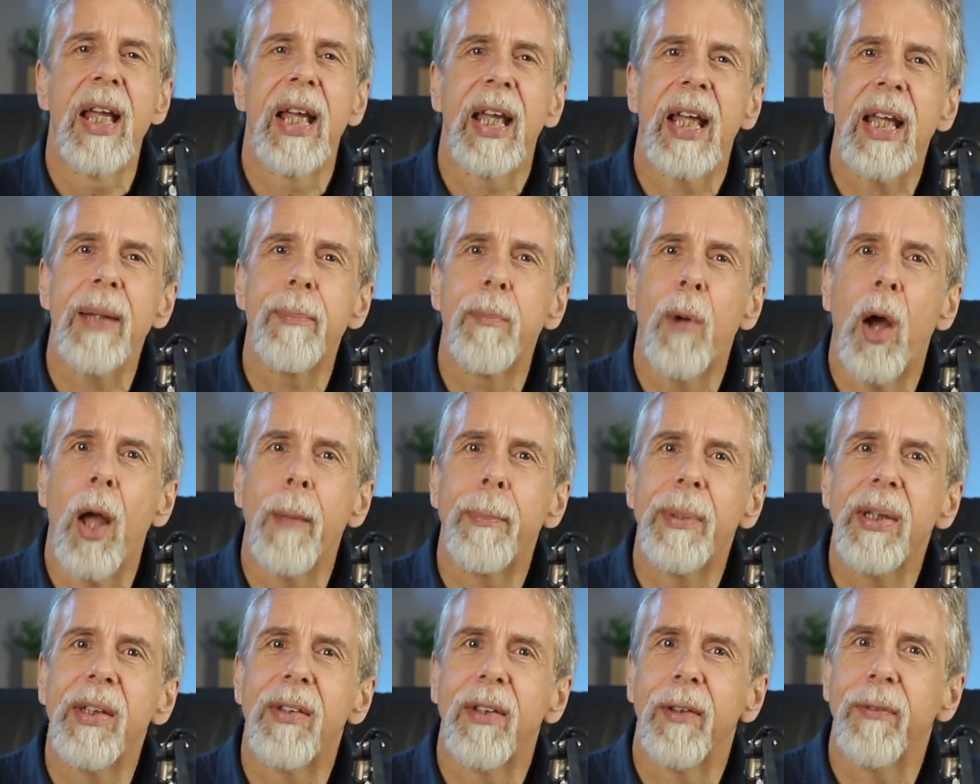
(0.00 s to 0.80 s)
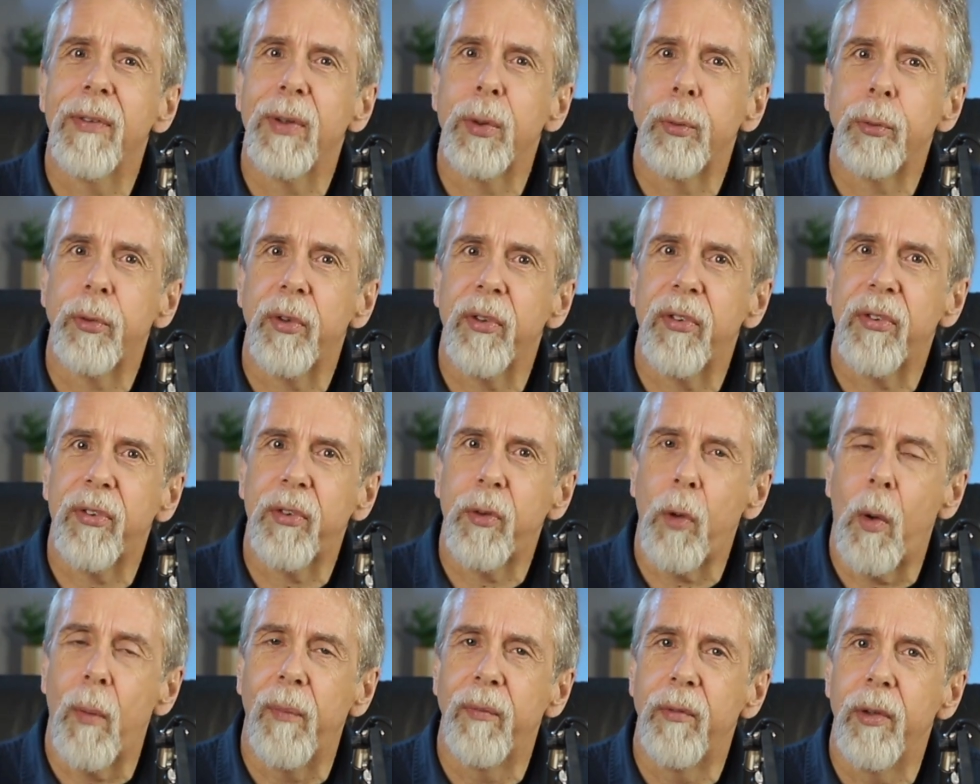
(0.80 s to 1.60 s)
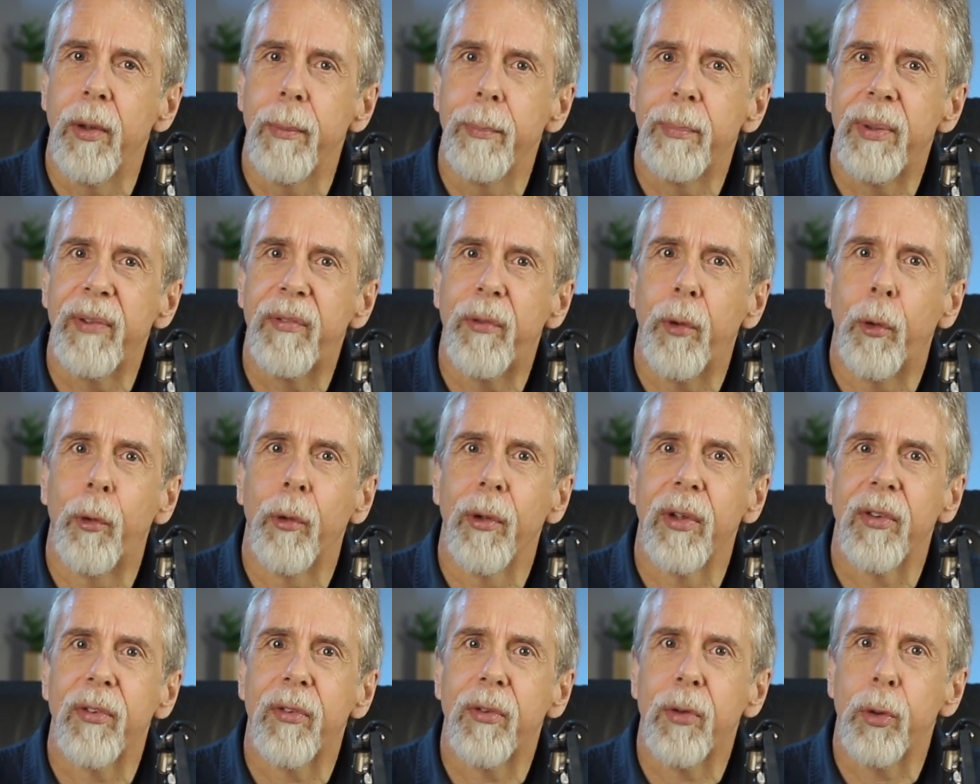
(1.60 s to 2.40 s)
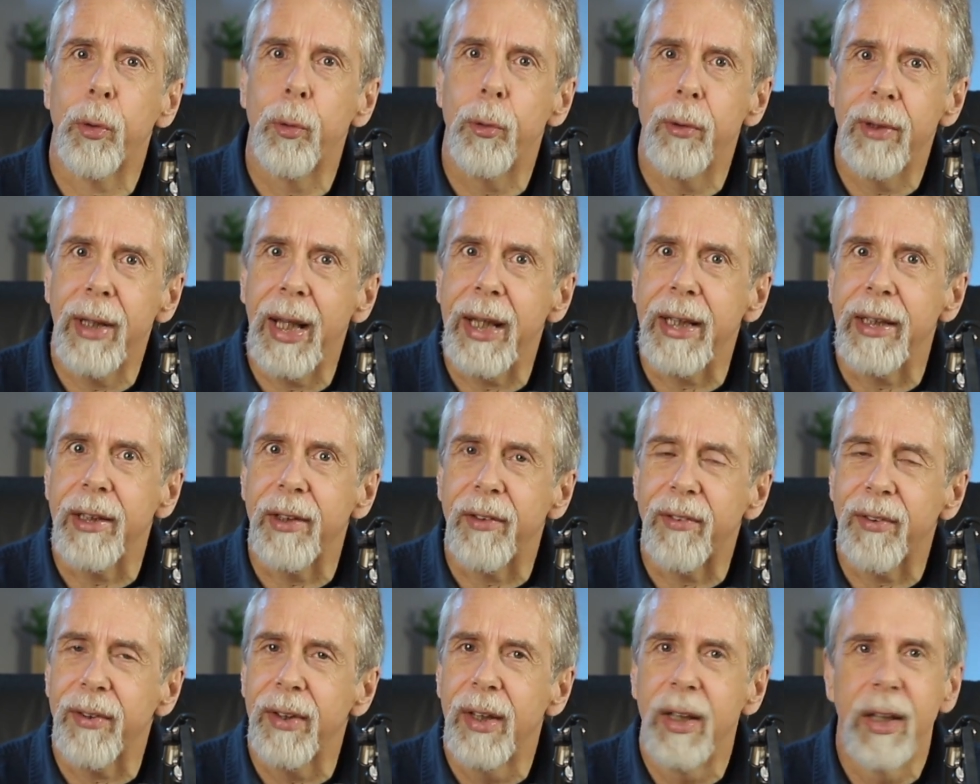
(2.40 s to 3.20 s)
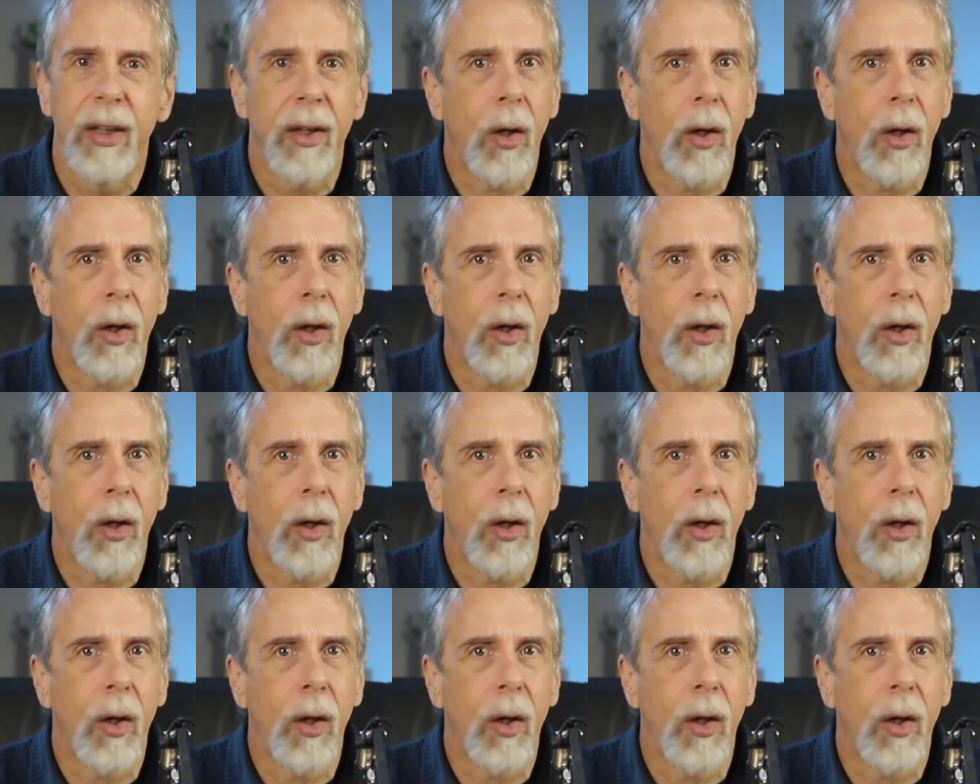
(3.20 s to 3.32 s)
it might be difficult to stop them before it's too late.